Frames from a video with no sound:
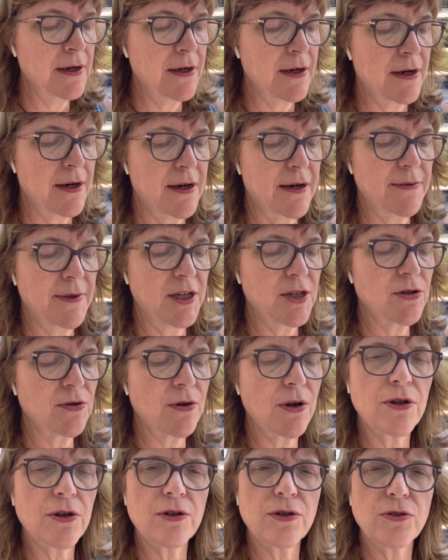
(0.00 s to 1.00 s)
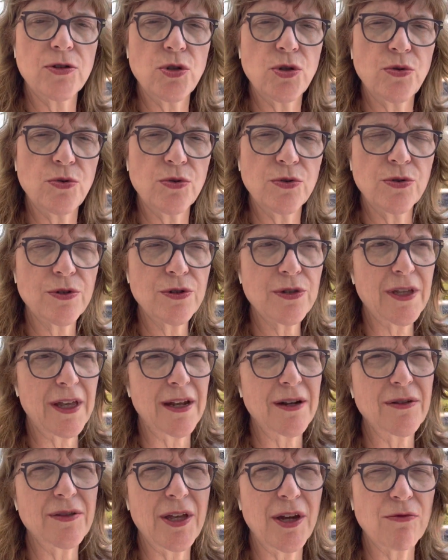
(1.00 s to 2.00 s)
Um, these are all tools
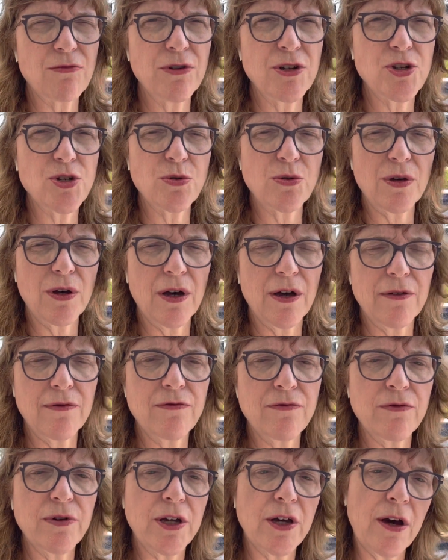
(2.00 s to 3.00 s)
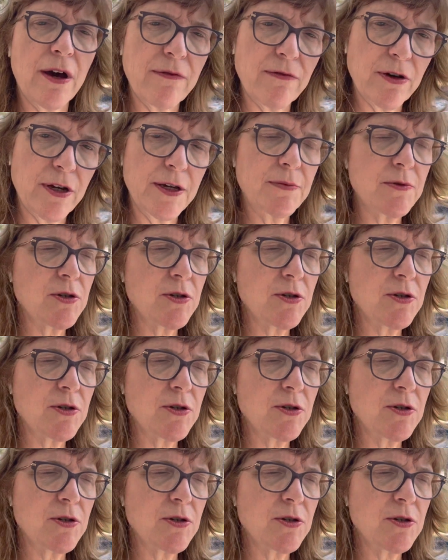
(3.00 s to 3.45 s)
that, that ritual of recovery.